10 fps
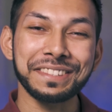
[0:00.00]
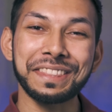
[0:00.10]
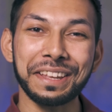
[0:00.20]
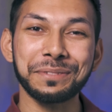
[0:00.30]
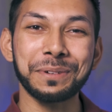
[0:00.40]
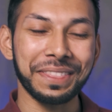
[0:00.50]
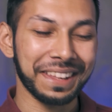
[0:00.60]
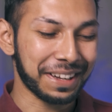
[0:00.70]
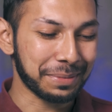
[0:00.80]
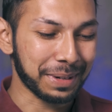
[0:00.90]
that's one
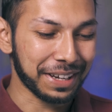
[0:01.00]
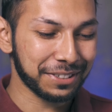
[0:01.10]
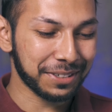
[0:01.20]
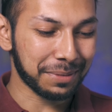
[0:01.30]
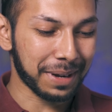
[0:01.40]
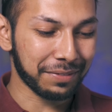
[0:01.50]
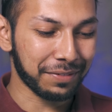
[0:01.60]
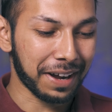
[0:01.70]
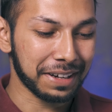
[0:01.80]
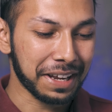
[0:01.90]
thing about instagram i
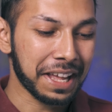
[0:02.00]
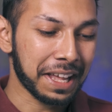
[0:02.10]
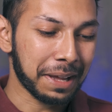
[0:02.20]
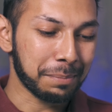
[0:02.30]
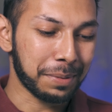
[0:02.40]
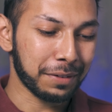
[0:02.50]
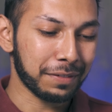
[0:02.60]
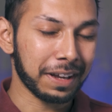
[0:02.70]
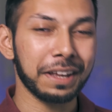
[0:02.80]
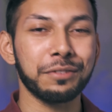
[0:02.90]
find bit of
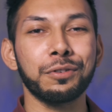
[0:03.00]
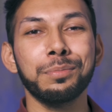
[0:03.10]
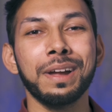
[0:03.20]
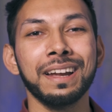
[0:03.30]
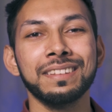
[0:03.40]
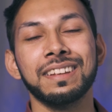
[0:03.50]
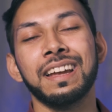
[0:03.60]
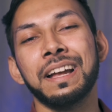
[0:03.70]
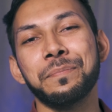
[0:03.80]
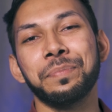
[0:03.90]
like a drawbacks
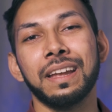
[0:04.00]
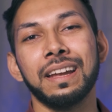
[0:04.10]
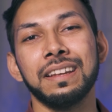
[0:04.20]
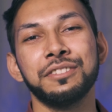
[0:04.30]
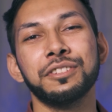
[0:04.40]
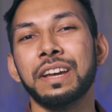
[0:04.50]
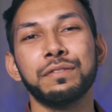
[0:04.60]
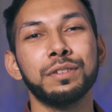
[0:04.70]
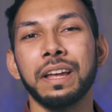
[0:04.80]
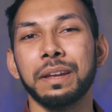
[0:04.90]
um, you just have
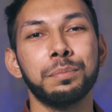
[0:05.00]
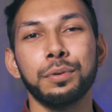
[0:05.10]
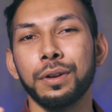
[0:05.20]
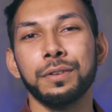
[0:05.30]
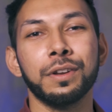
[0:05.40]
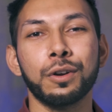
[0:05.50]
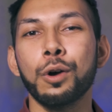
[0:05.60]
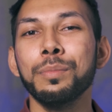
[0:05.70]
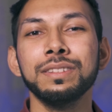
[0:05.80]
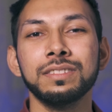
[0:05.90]
to like put it on your
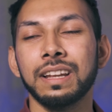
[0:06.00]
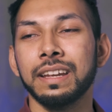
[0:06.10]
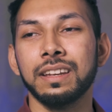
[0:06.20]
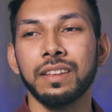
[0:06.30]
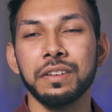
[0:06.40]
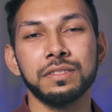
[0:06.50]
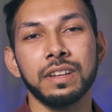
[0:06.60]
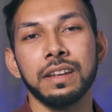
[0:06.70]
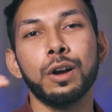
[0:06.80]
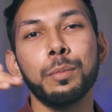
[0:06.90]
comments like they use
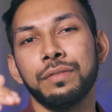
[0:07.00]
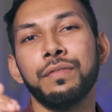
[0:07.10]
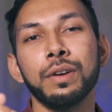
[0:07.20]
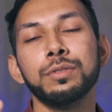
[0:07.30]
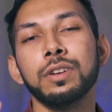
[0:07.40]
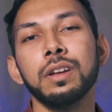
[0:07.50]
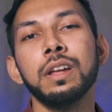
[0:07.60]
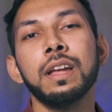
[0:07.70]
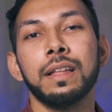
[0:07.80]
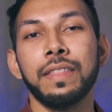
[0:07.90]
a comment filter
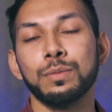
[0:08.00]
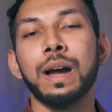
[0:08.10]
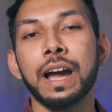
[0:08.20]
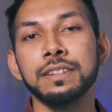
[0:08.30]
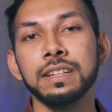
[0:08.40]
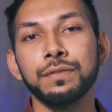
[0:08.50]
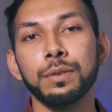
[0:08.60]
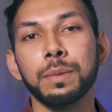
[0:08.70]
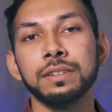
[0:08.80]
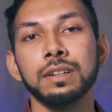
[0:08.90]
that's what i did
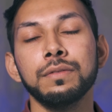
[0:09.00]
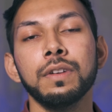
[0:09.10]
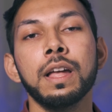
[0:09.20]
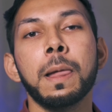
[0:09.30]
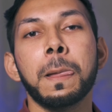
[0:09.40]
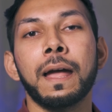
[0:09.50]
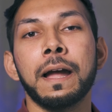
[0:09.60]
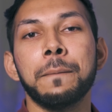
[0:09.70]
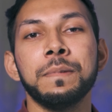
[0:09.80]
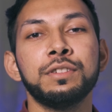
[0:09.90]
for myself
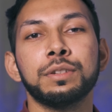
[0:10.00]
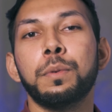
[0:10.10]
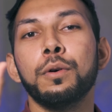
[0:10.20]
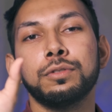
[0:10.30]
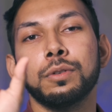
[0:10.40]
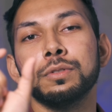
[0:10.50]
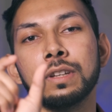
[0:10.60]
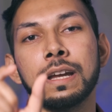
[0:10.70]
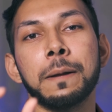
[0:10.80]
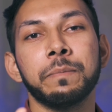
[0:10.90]
um, you just post those
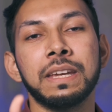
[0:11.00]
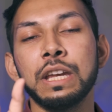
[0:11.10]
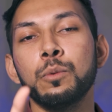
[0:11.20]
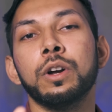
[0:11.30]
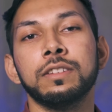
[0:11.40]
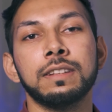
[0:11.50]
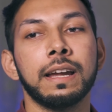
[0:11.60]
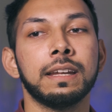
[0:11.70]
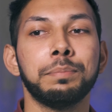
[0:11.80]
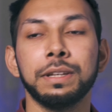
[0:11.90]
um, keywords
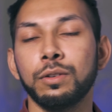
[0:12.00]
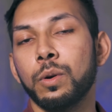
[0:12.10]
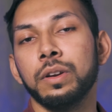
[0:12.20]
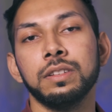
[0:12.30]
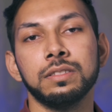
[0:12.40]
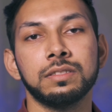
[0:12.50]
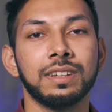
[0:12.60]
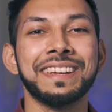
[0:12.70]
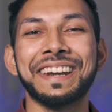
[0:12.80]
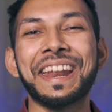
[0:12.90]
like bitcoins
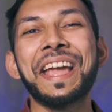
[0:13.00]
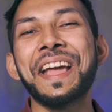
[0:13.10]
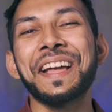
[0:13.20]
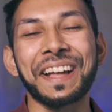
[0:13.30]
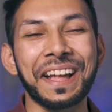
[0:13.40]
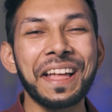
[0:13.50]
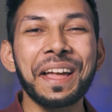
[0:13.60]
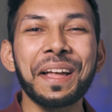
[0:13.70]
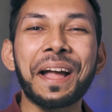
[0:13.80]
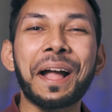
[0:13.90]

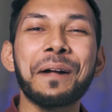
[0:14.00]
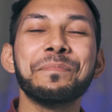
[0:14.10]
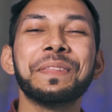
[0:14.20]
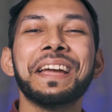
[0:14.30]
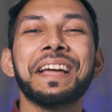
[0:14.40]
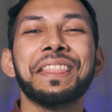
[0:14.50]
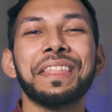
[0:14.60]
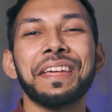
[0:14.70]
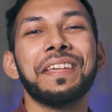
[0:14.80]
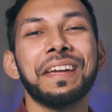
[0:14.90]
and um,
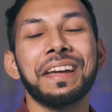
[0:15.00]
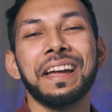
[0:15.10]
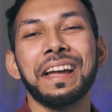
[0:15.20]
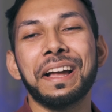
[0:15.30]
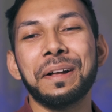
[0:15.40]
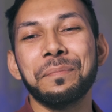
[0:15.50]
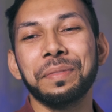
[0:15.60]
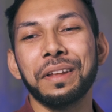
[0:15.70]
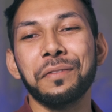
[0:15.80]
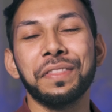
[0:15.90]
the, the um,
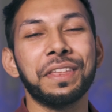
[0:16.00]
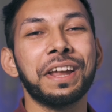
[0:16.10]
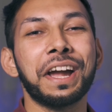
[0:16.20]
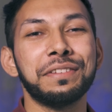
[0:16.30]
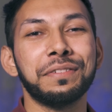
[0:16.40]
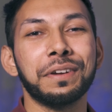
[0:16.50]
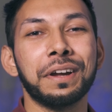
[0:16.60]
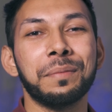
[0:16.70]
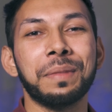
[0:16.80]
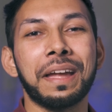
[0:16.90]
over the night
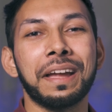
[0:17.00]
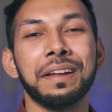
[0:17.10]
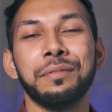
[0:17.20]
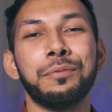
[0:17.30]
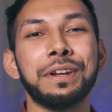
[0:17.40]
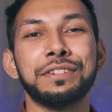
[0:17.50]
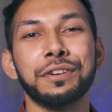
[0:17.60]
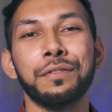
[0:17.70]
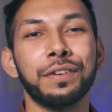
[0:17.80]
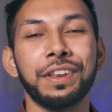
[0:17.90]
uh, reach
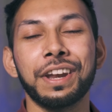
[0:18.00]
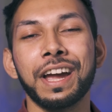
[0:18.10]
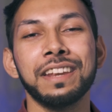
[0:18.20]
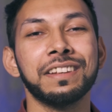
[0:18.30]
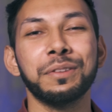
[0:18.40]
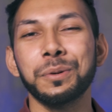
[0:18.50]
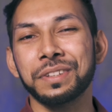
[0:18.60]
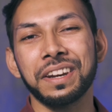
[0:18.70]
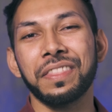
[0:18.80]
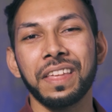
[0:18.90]
over the night and those
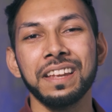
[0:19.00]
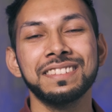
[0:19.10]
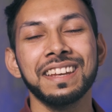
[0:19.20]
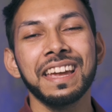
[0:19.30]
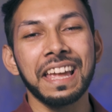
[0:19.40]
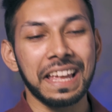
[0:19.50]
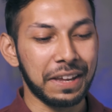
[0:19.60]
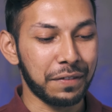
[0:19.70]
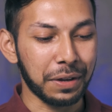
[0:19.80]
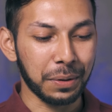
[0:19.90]
kind of things
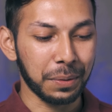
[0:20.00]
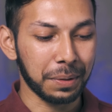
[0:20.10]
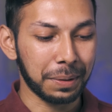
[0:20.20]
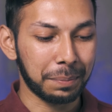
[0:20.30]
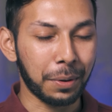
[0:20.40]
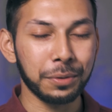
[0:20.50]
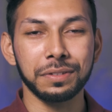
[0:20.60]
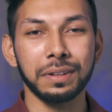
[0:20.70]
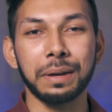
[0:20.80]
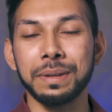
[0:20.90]
if you
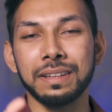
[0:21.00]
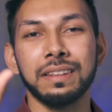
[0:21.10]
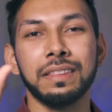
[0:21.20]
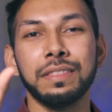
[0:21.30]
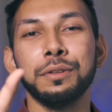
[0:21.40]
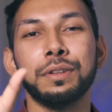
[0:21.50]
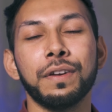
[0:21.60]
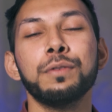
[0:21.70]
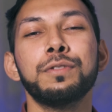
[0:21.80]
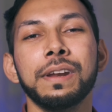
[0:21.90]
post I mean do the
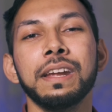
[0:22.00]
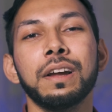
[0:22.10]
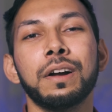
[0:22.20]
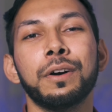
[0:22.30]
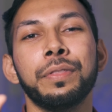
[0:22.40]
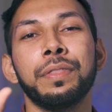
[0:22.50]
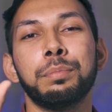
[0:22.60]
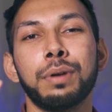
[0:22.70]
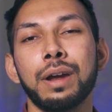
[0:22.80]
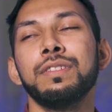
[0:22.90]
filtering on
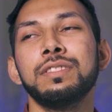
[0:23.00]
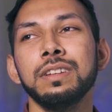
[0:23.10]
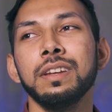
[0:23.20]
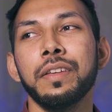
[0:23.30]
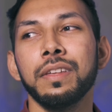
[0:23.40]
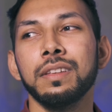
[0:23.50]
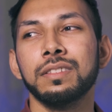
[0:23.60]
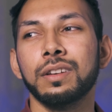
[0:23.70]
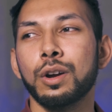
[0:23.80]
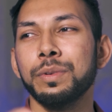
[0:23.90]
privacy I think
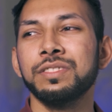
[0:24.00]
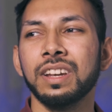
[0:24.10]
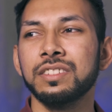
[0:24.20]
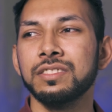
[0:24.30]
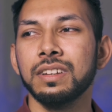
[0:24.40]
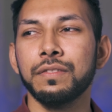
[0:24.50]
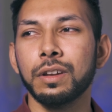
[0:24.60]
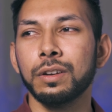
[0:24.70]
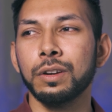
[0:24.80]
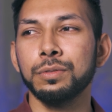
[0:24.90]
in the comment section if you
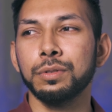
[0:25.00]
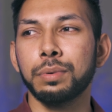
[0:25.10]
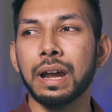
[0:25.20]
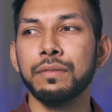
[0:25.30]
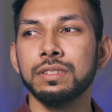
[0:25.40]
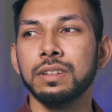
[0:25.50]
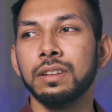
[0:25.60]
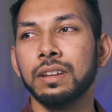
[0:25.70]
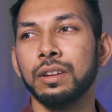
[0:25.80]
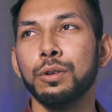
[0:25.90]
can go to privacy
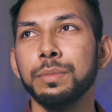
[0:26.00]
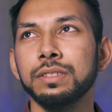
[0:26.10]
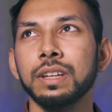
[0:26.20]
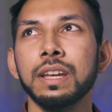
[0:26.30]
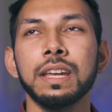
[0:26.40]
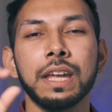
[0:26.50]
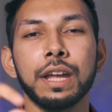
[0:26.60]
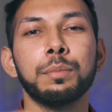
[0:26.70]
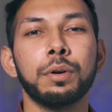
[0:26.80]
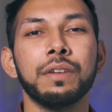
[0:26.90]
and, comments you
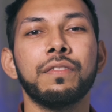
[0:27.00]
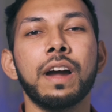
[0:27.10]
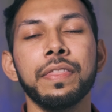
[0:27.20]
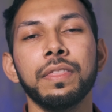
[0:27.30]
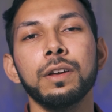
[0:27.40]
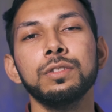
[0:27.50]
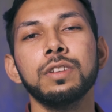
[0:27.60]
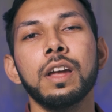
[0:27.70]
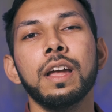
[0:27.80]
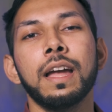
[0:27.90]
can probably find those
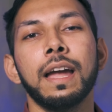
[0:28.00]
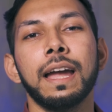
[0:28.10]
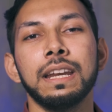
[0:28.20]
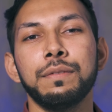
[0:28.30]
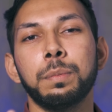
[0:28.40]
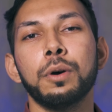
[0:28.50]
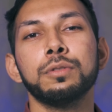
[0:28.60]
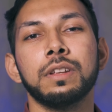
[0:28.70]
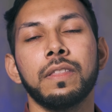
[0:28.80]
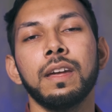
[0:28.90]
and if you
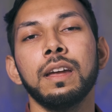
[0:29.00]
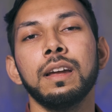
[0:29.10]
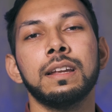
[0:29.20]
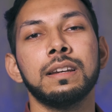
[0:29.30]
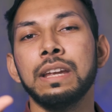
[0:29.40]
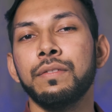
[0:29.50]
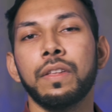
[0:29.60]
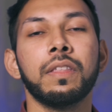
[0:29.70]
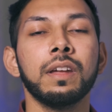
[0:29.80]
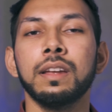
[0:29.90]
post it there and leave
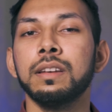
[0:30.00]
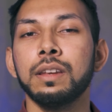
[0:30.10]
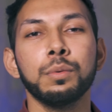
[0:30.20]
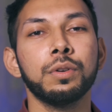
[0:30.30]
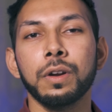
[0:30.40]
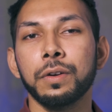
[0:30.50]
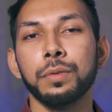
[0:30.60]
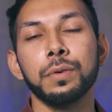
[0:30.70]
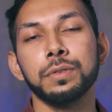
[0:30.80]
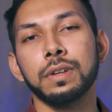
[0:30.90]
it there and you would not get
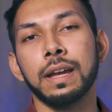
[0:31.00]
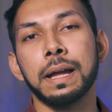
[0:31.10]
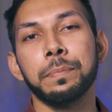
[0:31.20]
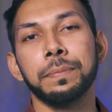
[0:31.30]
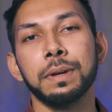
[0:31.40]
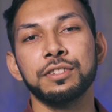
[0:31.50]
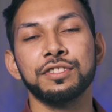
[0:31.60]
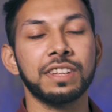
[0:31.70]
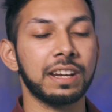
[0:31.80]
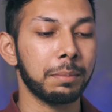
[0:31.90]
those um,
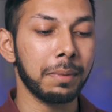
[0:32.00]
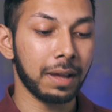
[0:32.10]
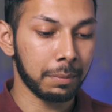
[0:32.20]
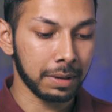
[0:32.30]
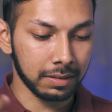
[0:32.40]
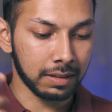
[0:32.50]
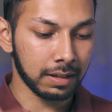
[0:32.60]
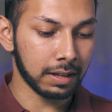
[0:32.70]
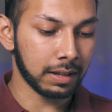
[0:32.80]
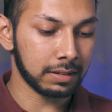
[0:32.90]
messages and I mean
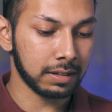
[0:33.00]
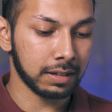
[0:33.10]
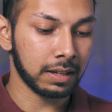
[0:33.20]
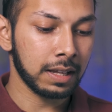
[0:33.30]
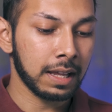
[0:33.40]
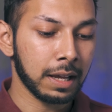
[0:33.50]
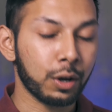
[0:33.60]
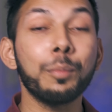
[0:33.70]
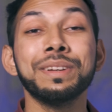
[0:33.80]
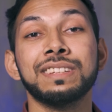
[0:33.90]
the, the
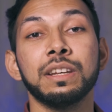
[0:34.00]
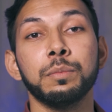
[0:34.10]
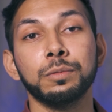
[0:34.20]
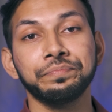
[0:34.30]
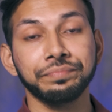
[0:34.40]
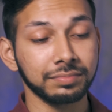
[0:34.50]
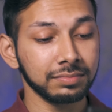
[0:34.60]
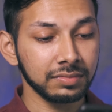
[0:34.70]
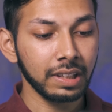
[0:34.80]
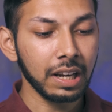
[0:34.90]
comments anymore
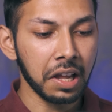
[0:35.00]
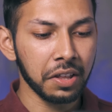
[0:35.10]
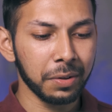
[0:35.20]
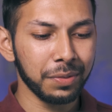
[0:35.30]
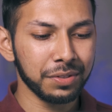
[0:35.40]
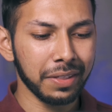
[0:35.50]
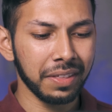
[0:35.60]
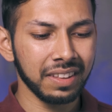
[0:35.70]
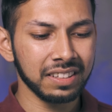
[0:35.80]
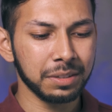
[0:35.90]
uh, so I
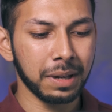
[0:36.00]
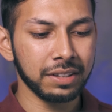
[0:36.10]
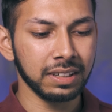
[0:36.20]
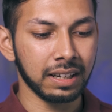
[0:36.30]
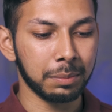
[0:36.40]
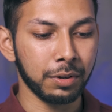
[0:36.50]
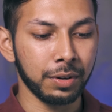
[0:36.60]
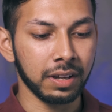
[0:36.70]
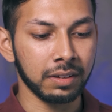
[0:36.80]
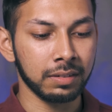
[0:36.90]
think that's about it
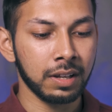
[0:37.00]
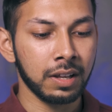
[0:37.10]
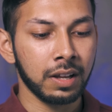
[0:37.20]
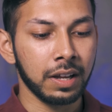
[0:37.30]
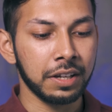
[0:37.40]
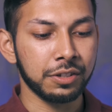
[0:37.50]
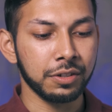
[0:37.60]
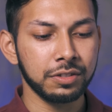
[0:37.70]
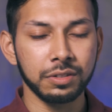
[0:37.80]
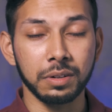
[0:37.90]
uploading into
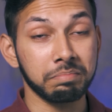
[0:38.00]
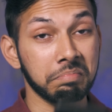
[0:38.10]
Instagram.